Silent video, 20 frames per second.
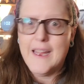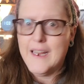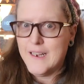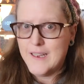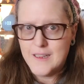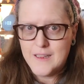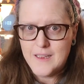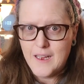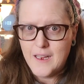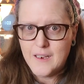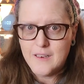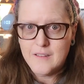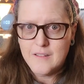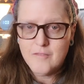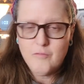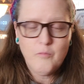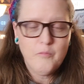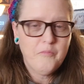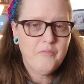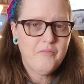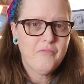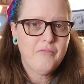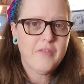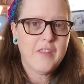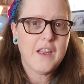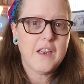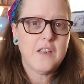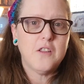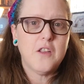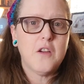anything,
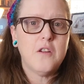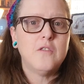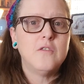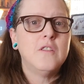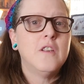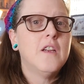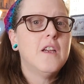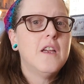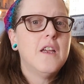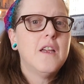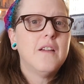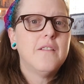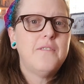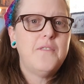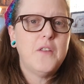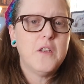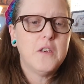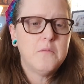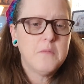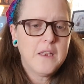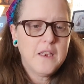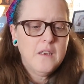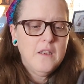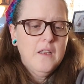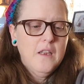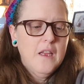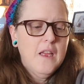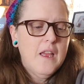let alone filming.